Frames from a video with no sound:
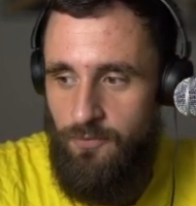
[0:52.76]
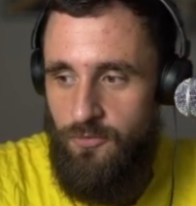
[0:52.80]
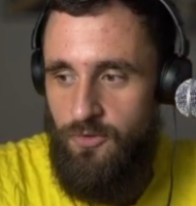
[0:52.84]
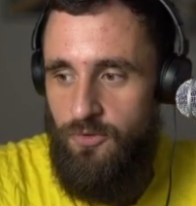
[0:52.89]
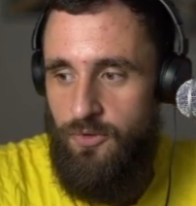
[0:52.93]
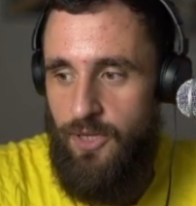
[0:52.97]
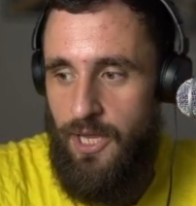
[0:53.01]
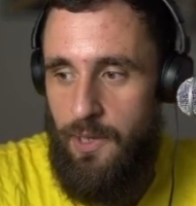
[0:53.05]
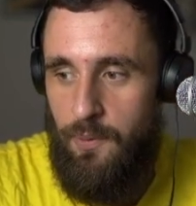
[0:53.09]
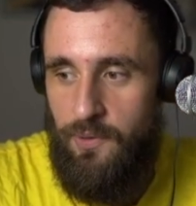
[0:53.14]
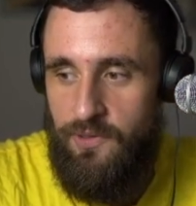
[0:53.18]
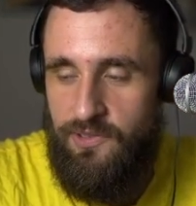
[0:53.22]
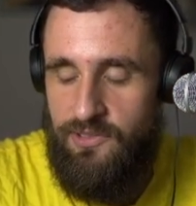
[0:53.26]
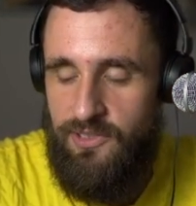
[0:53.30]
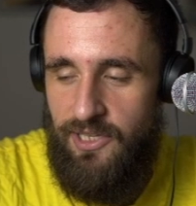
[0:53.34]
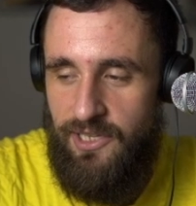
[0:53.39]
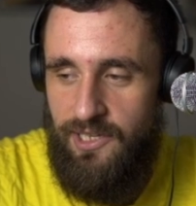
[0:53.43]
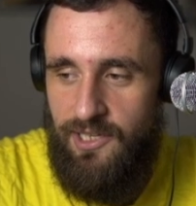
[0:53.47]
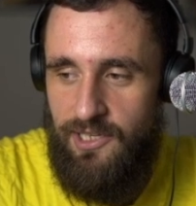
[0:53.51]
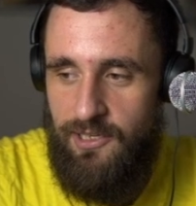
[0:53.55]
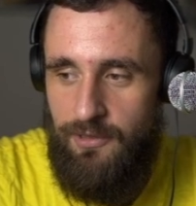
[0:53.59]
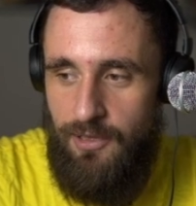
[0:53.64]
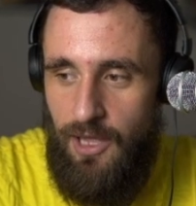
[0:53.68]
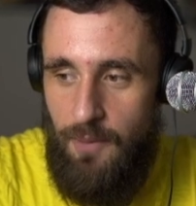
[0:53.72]
it was
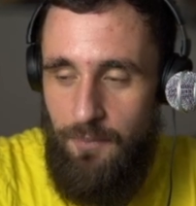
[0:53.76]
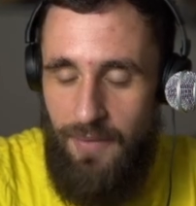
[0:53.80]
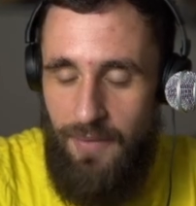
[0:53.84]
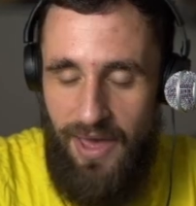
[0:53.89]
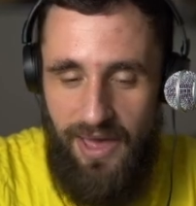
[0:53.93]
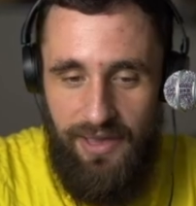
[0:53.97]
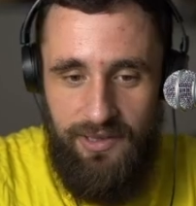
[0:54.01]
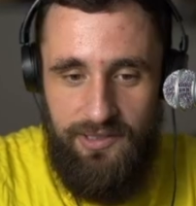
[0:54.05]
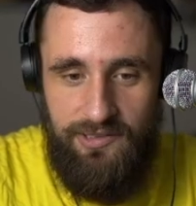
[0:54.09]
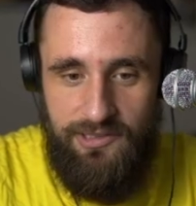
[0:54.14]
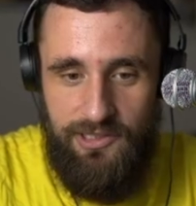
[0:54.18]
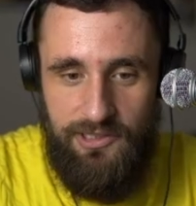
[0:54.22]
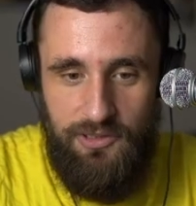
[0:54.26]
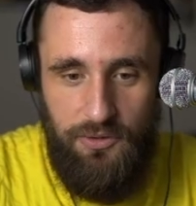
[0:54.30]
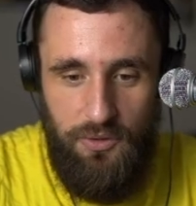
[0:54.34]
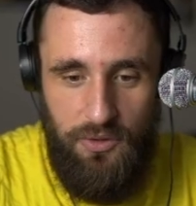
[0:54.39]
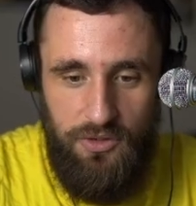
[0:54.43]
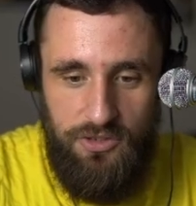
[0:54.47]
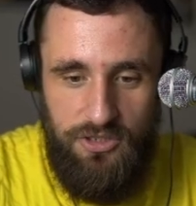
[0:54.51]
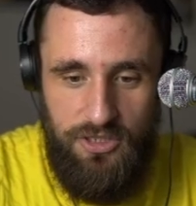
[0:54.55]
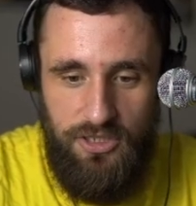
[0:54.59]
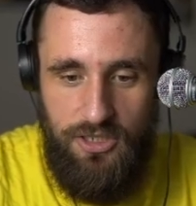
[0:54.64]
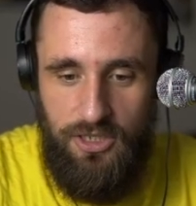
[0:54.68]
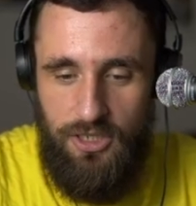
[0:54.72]
like a mass
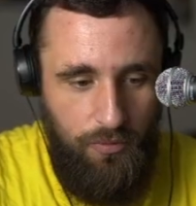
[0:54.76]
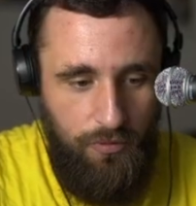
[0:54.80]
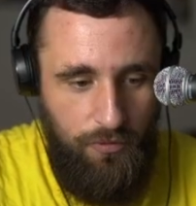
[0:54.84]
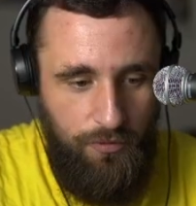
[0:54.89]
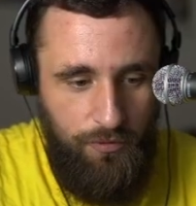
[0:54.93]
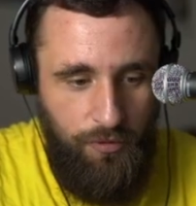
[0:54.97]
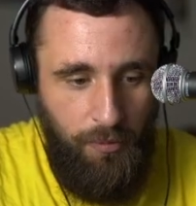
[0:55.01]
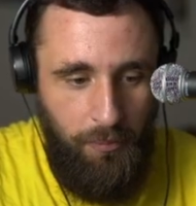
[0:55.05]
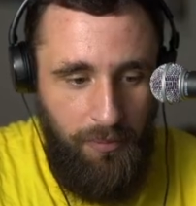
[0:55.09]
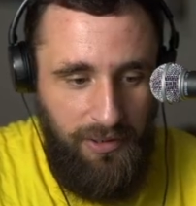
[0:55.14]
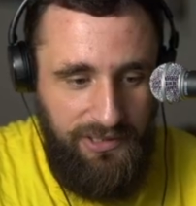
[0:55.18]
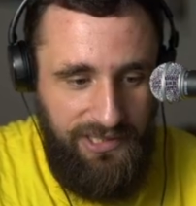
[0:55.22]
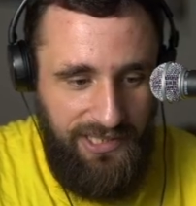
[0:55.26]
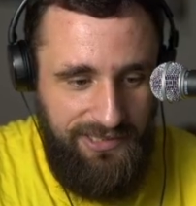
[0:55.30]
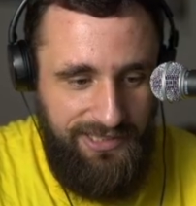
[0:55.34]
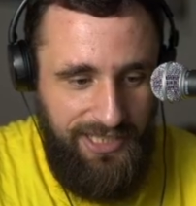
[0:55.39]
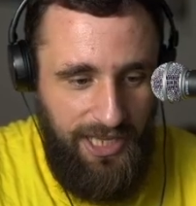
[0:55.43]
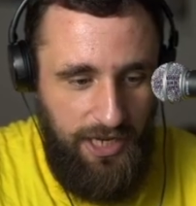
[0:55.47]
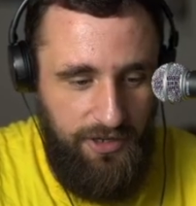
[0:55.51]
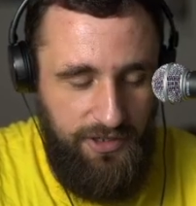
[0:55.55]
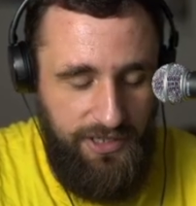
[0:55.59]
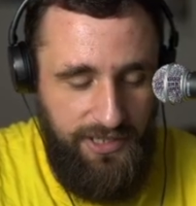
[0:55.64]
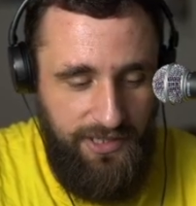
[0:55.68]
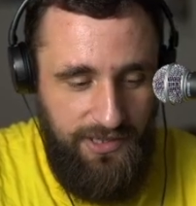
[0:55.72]
delusion for
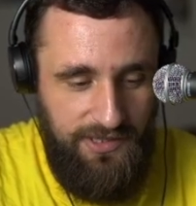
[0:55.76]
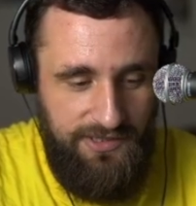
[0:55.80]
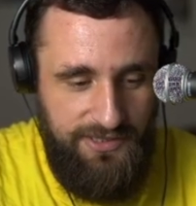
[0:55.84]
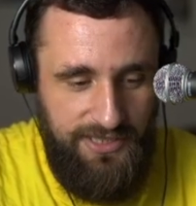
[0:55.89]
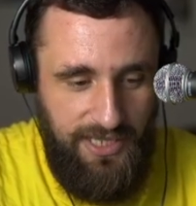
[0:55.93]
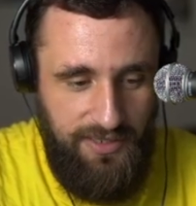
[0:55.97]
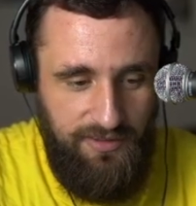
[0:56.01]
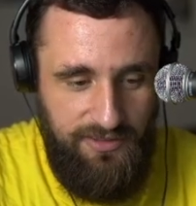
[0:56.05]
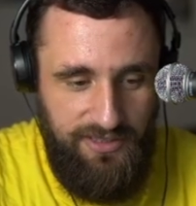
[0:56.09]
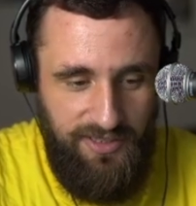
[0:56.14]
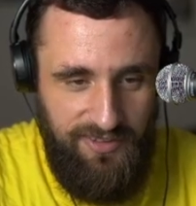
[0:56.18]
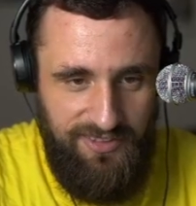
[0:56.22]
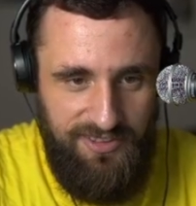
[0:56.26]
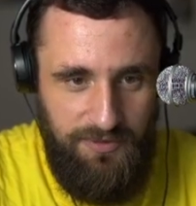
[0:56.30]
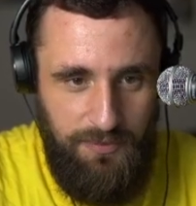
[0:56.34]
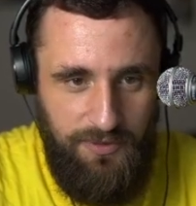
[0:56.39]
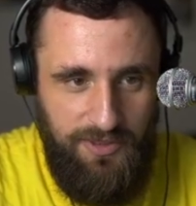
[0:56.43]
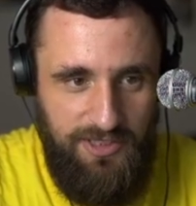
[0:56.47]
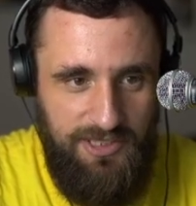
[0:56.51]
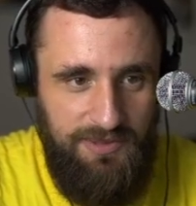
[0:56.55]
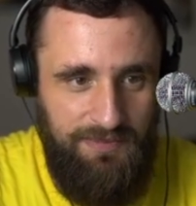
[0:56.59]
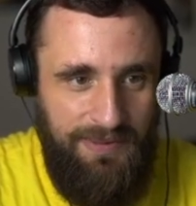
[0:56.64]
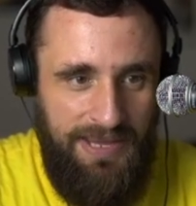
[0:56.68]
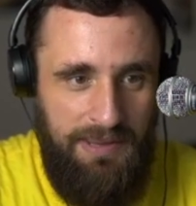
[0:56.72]
monetary incentives
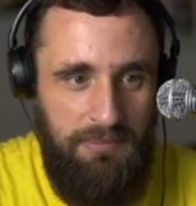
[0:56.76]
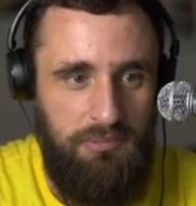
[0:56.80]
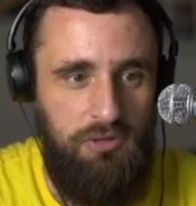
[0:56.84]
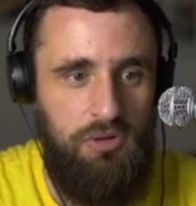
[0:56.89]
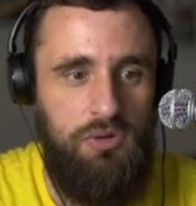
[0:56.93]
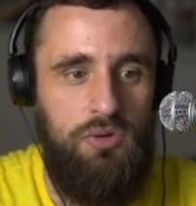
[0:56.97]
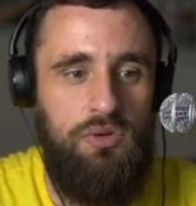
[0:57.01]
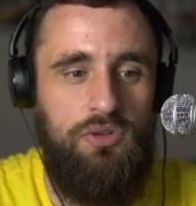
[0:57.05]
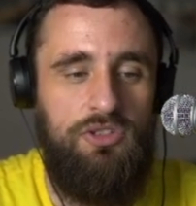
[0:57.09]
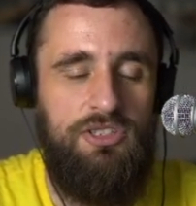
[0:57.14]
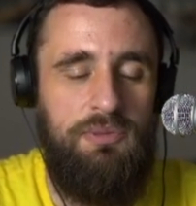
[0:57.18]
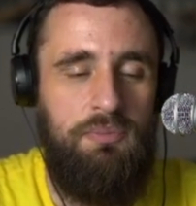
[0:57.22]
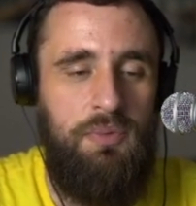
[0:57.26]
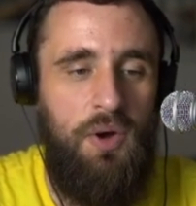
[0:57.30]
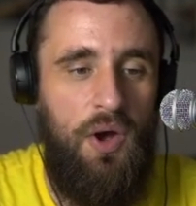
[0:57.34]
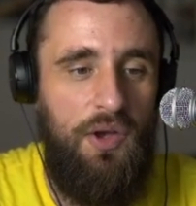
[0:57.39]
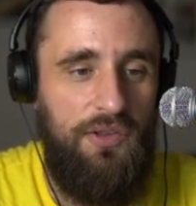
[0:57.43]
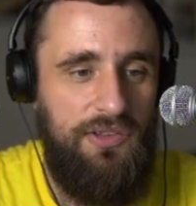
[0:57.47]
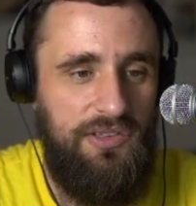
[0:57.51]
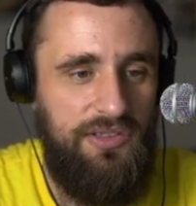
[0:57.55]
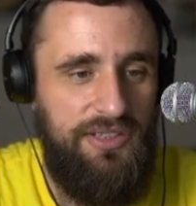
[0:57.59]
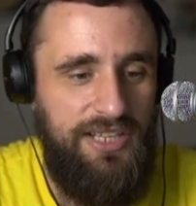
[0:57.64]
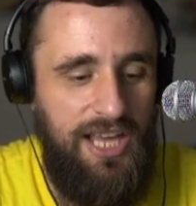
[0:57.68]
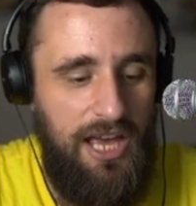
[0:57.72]
because people who
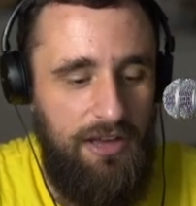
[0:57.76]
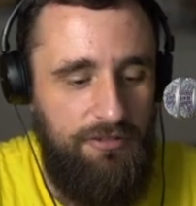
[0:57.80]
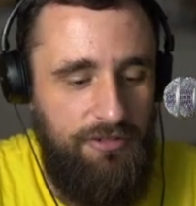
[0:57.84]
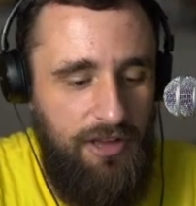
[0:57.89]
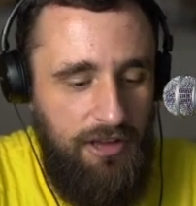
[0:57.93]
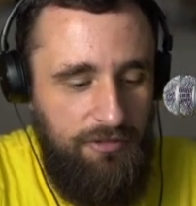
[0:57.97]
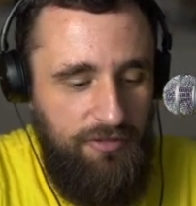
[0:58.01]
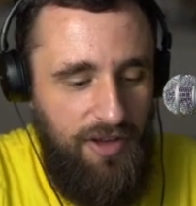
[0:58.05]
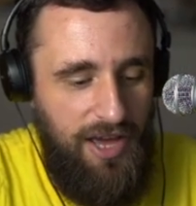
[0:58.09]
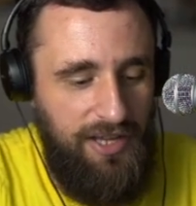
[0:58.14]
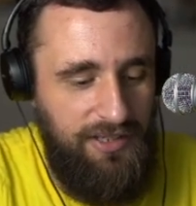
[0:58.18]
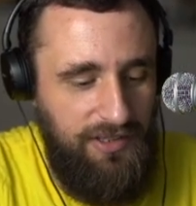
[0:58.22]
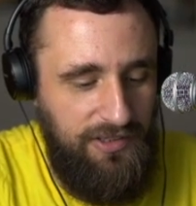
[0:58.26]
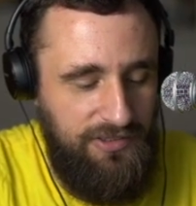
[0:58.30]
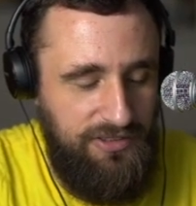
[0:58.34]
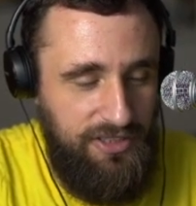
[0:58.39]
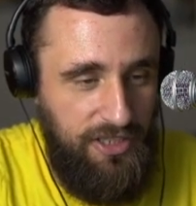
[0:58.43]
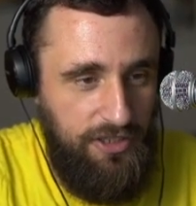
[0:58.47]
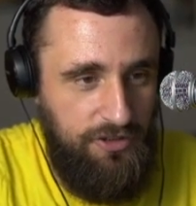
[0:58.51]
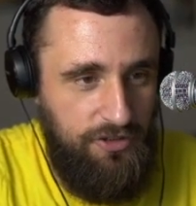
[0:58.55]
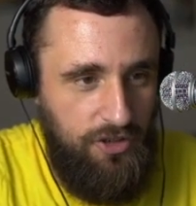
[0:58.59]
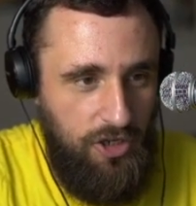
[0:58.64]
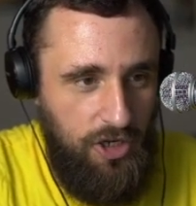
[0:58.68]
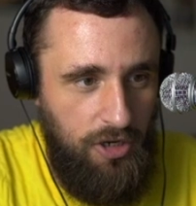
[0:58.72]
supposedly have Havana
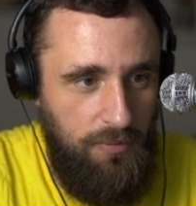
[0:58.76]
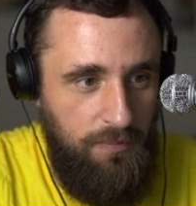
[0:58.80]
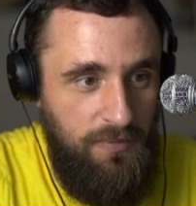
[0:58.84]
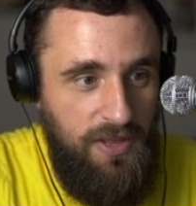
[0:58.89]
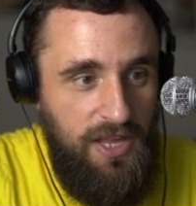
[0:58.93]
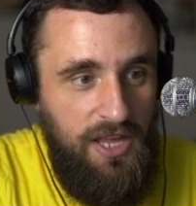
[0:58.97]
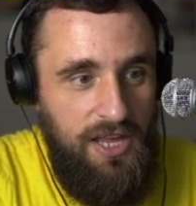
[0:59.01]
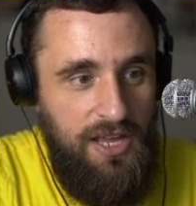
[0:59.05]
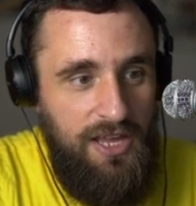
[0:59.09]
syndrome